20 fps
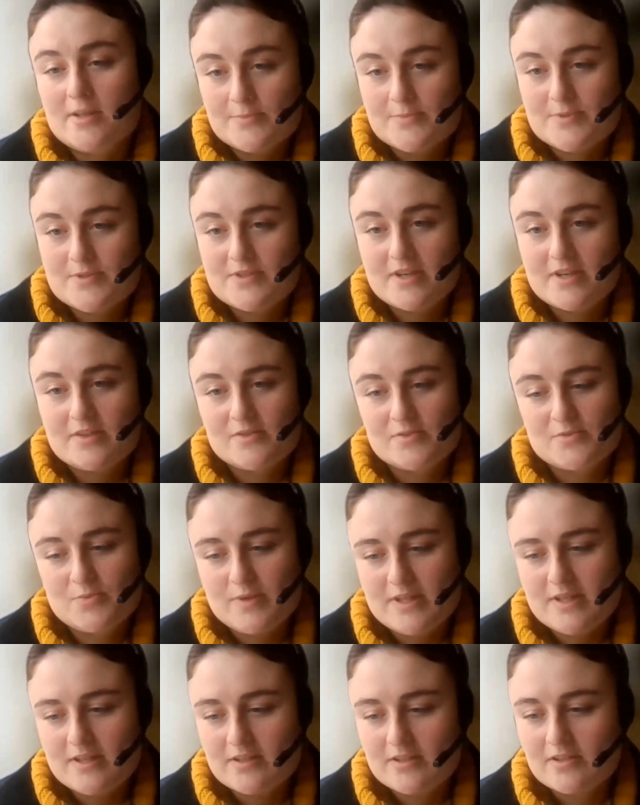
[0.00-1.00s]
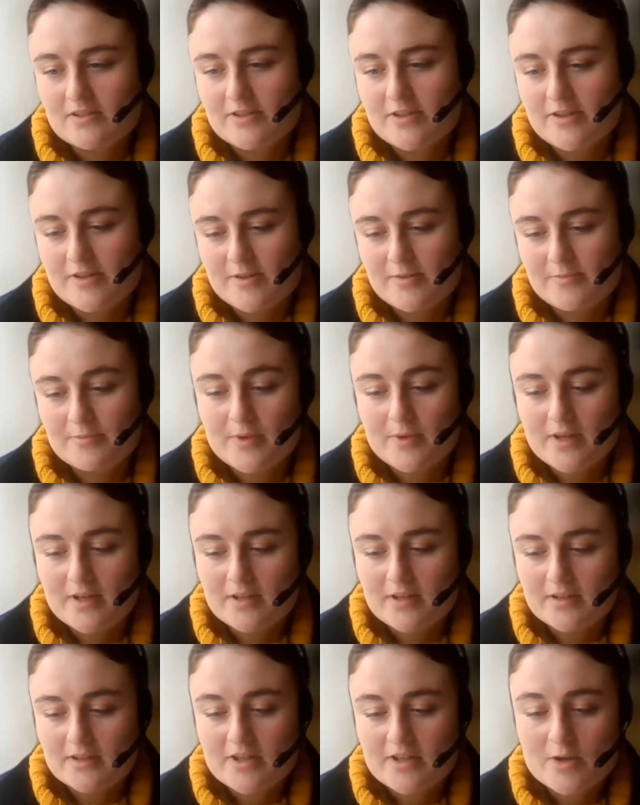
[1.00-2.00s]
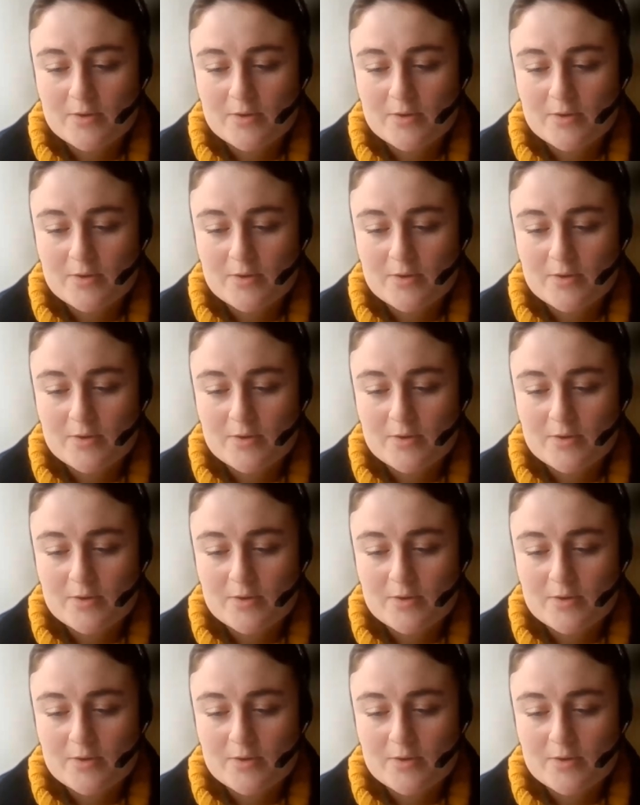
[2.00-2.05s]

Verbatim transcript: top stones, we call them uh,